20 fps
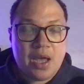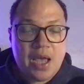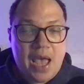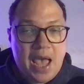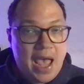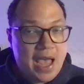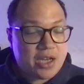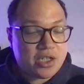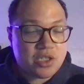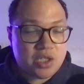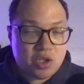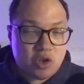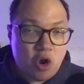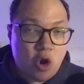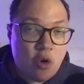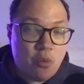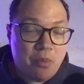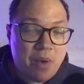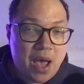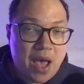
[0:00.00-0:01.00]
actually go
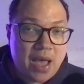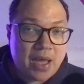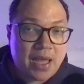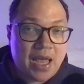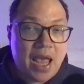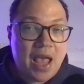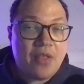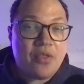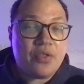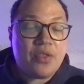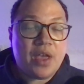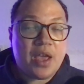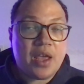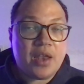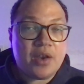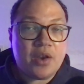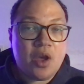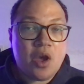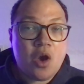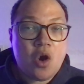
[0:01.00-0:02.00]
back and
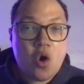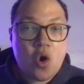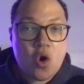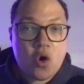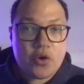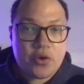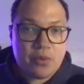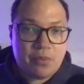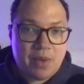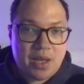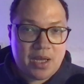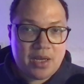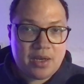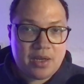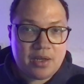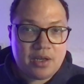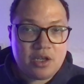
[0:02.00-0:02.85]
then automate it.